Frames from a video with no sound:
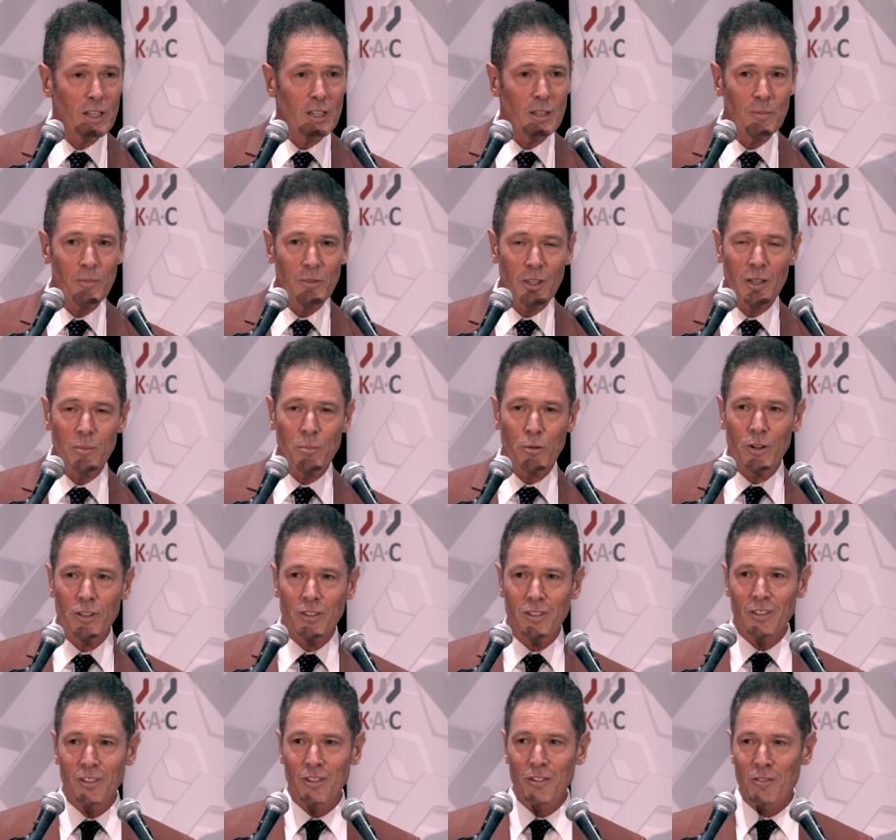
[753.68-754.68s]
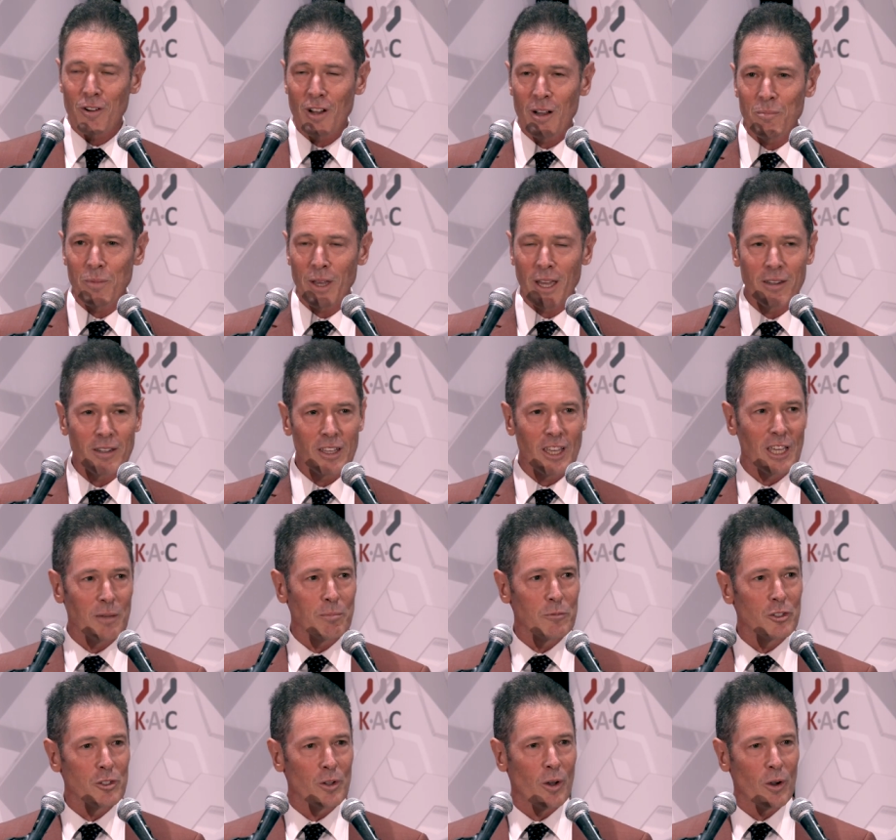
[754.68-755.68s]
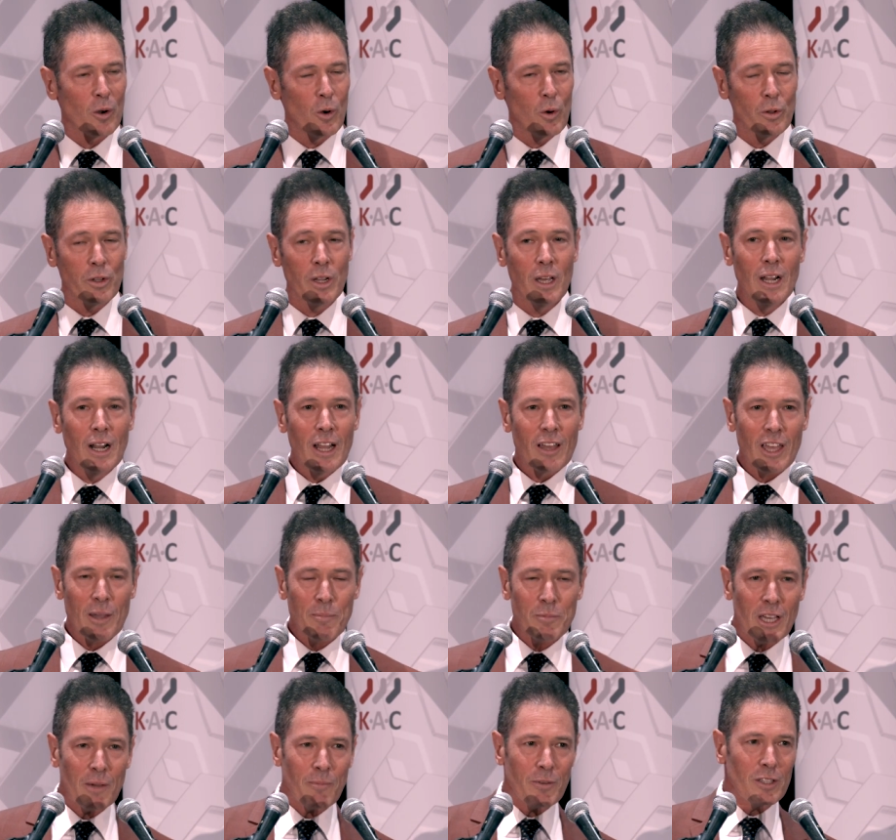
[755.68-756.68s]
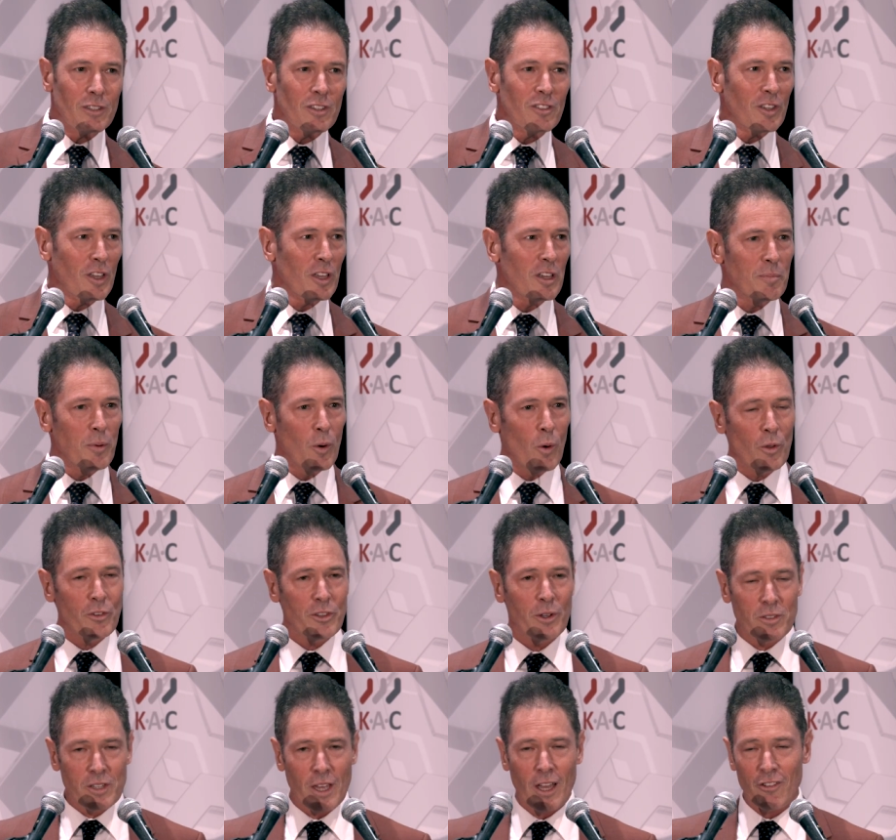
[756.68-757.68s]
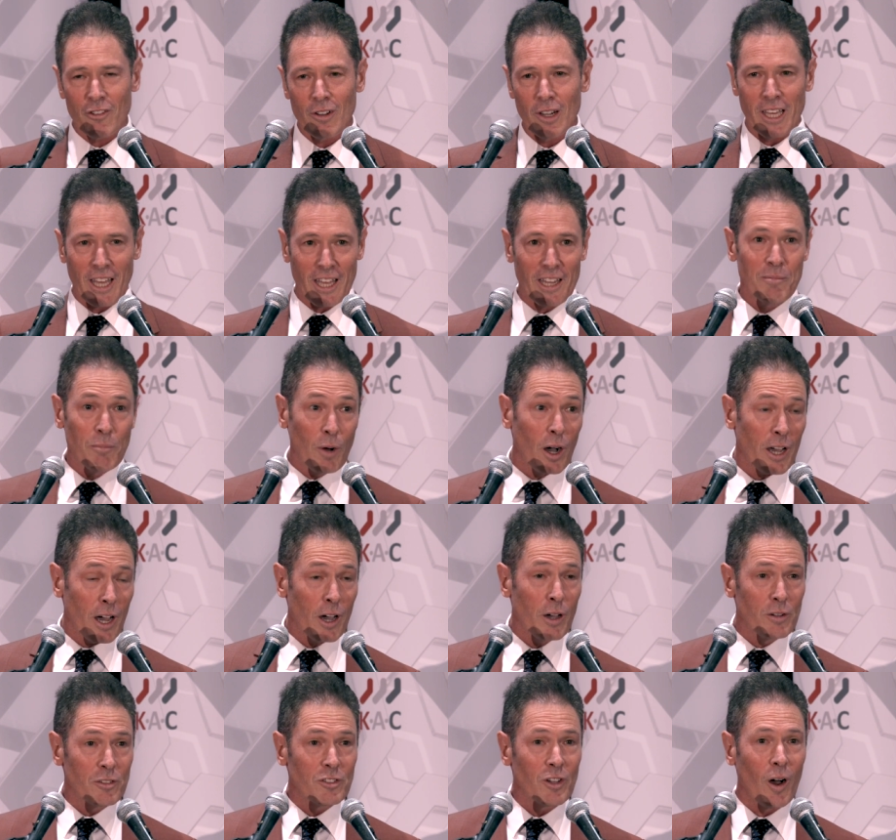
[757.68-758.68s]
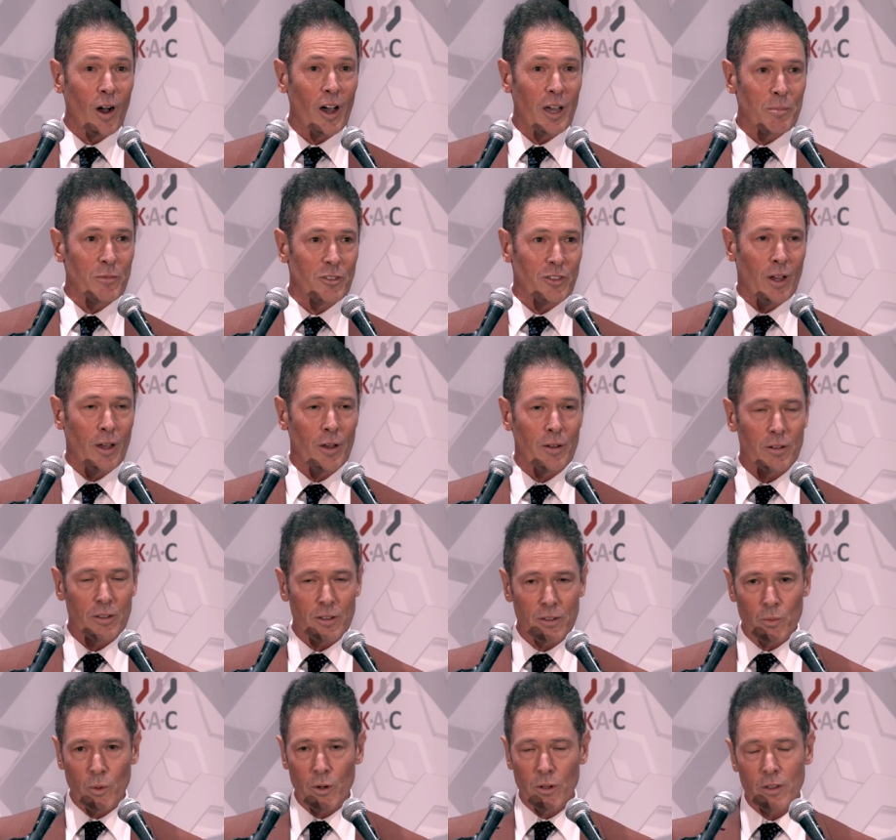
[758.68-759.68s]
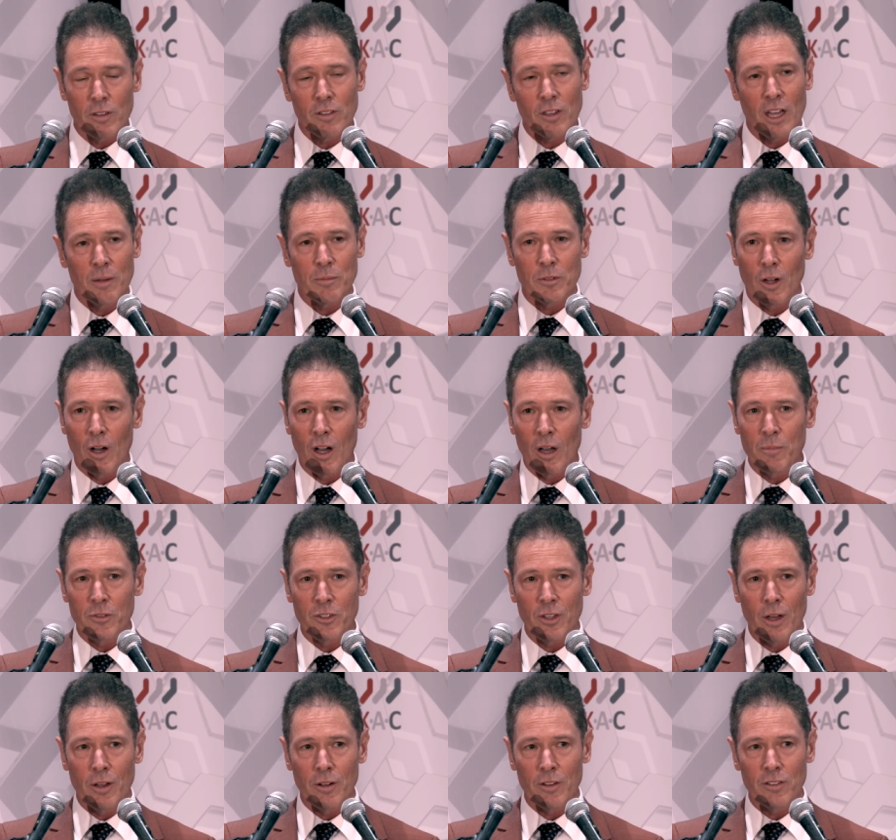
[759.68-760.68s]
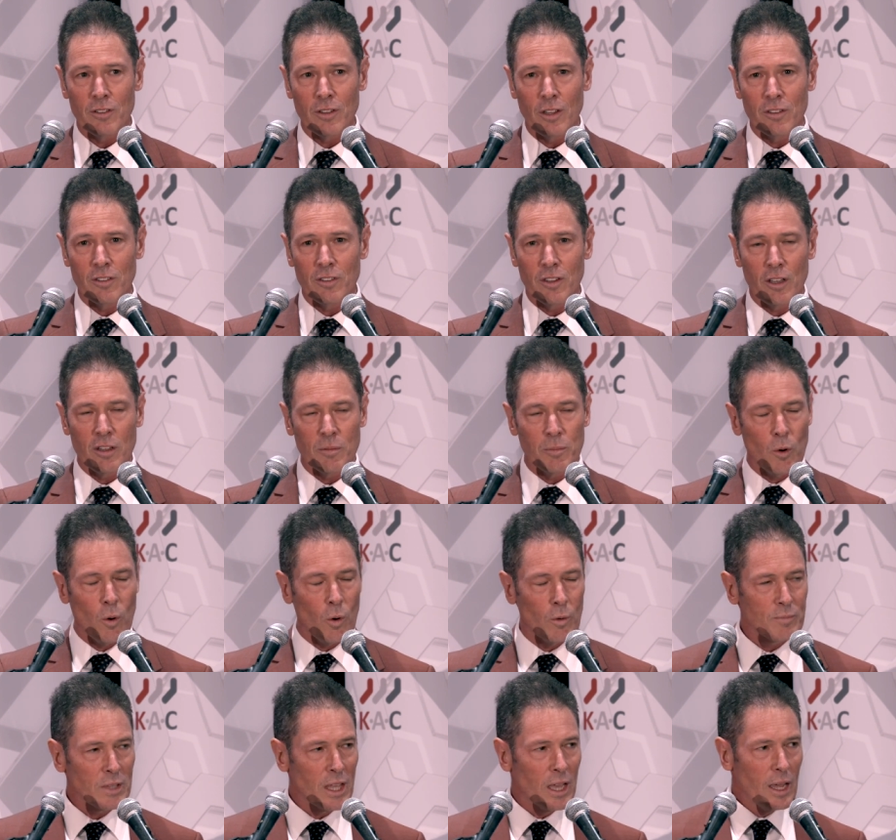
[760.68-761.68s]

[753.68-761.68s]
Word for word: uh, President Trump and Kim Jong Un. And that happened in Singapore, so it's actually in my own time zone because we're in the same time zone as, as Singapore.